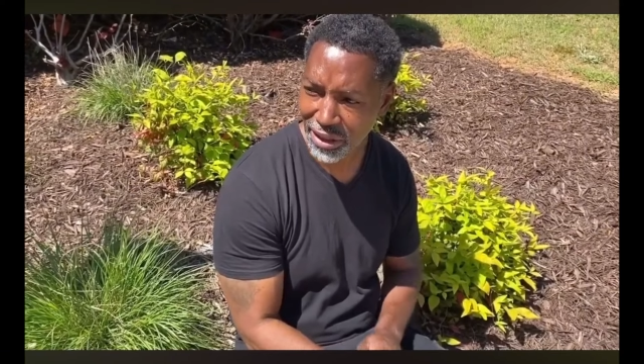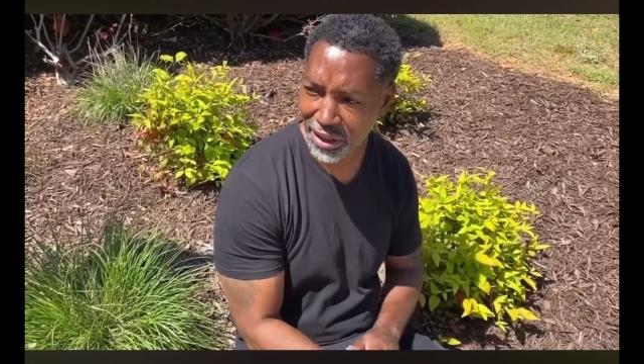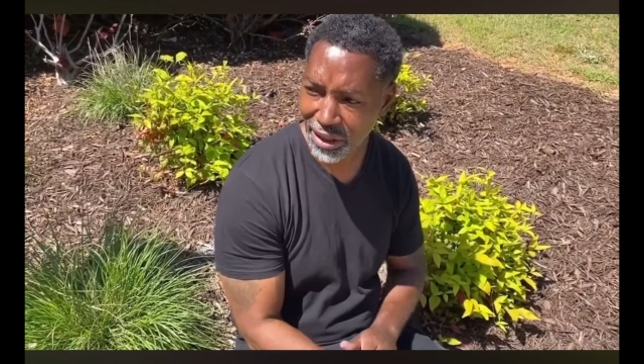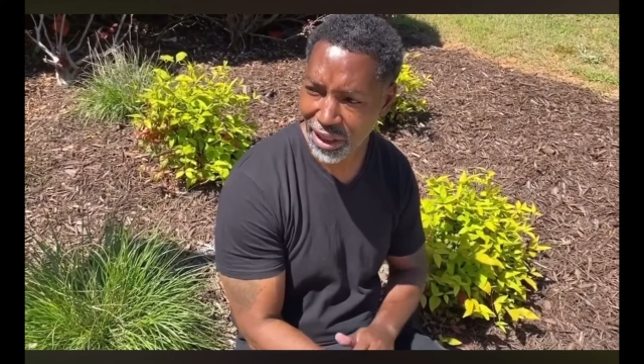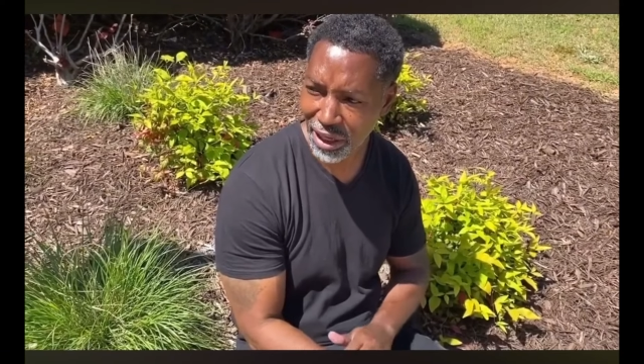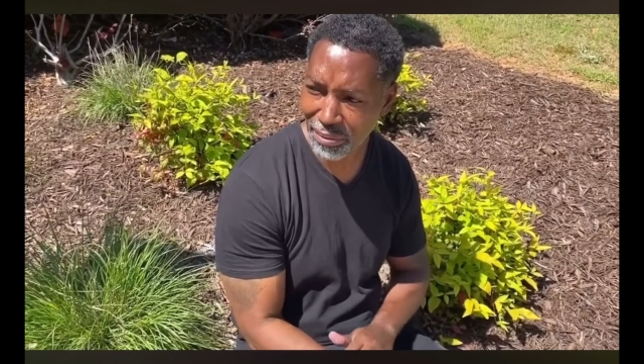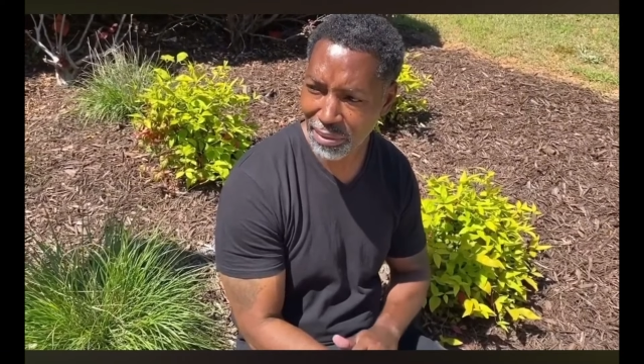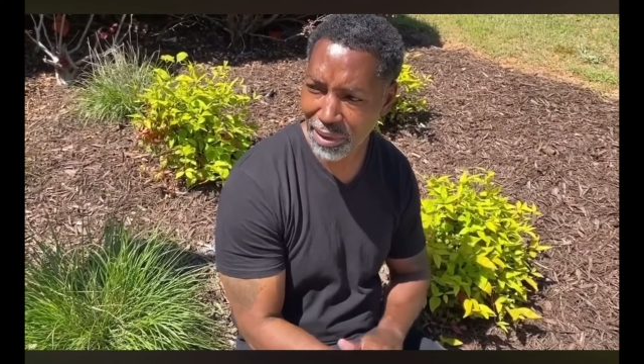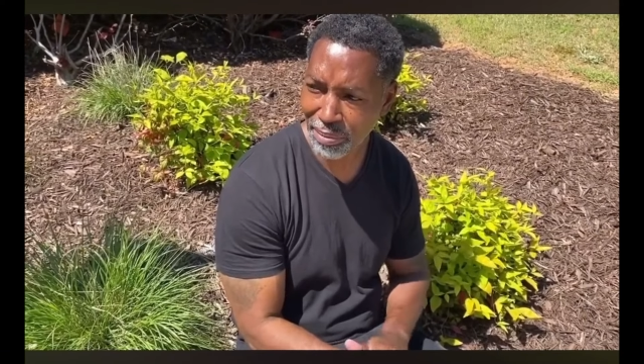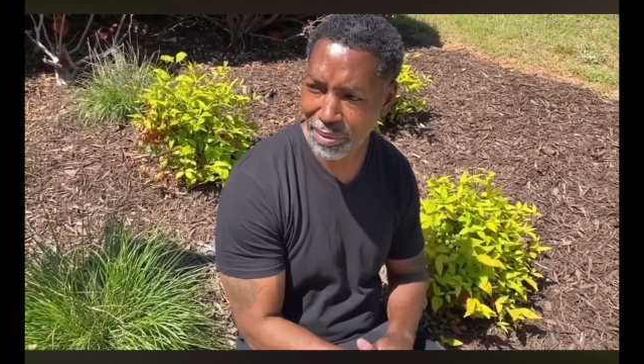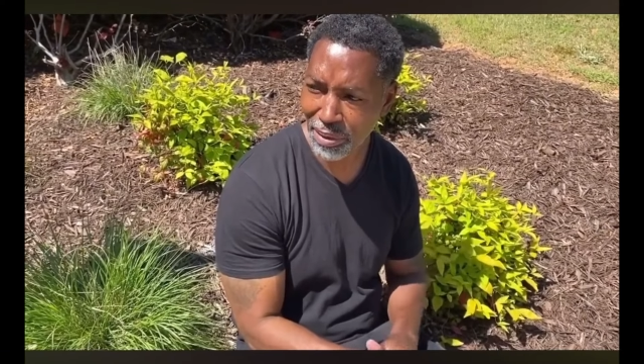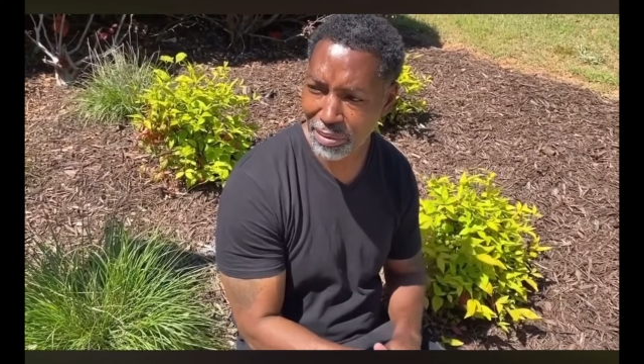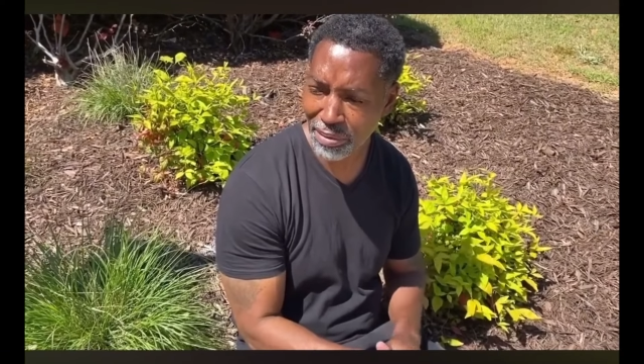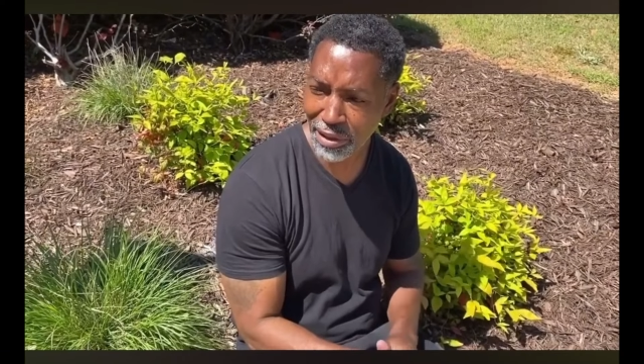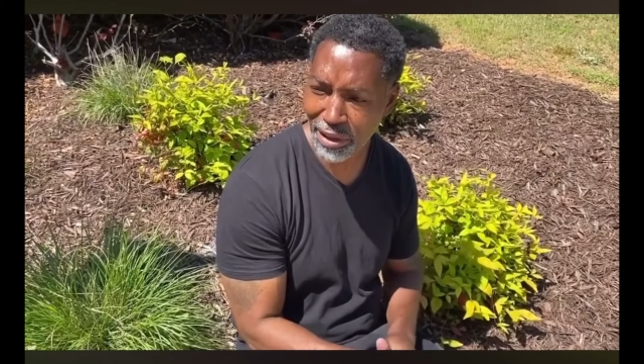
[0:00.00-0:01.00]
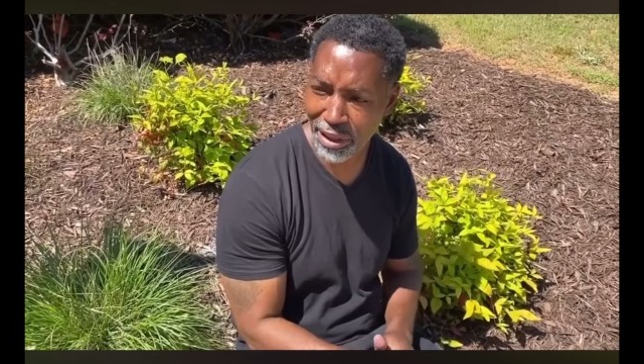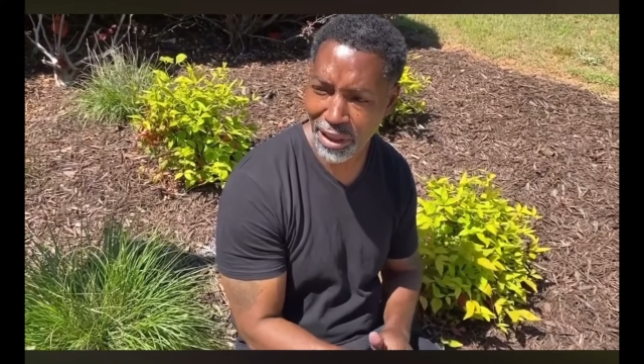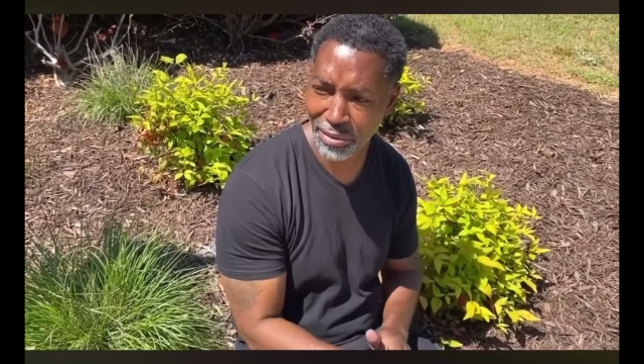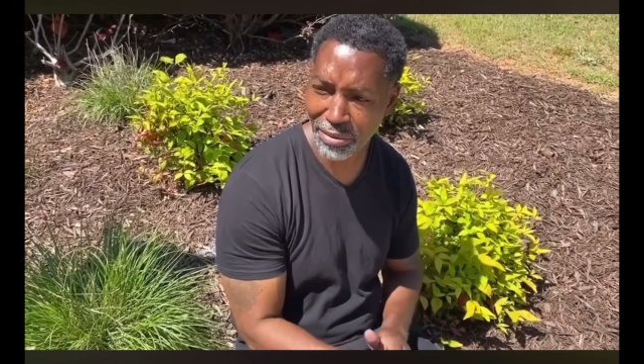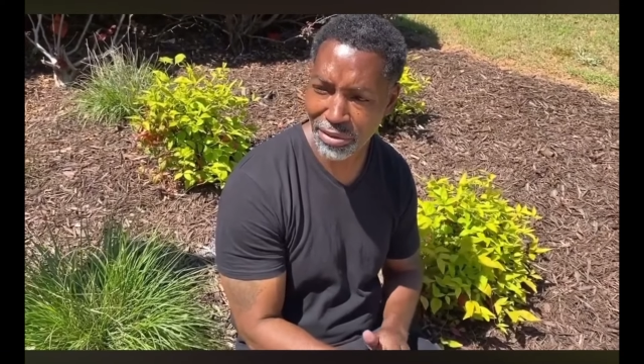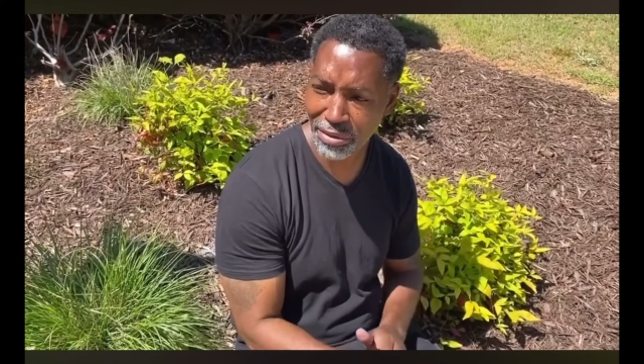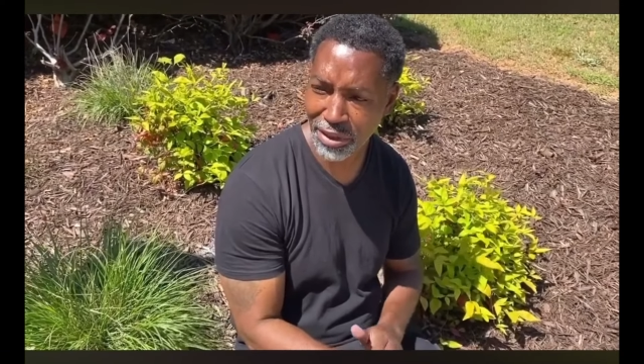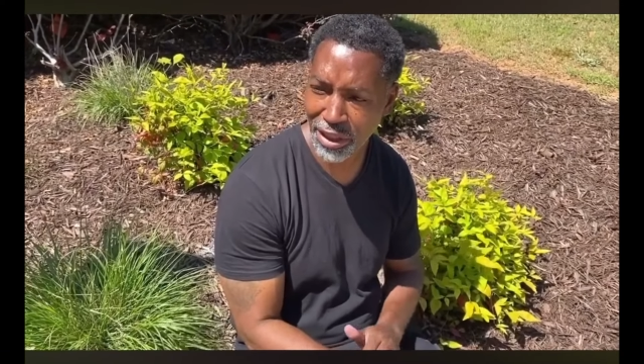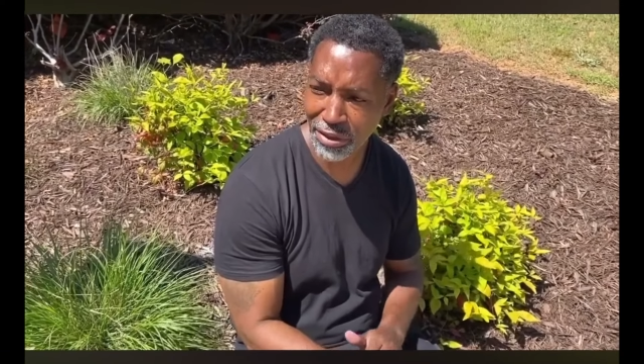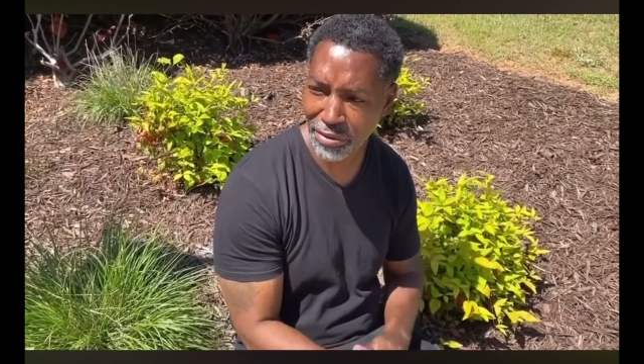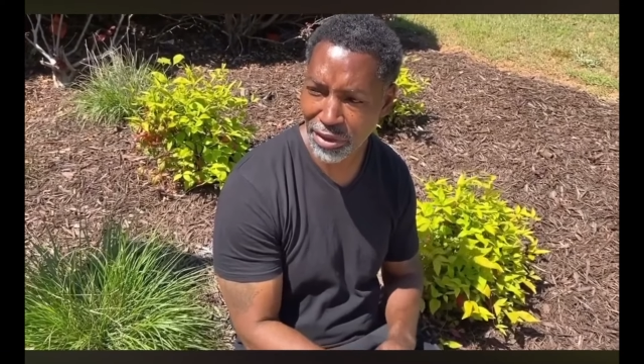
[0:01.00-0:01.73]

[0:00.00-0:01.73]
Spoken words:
and how many people can help you get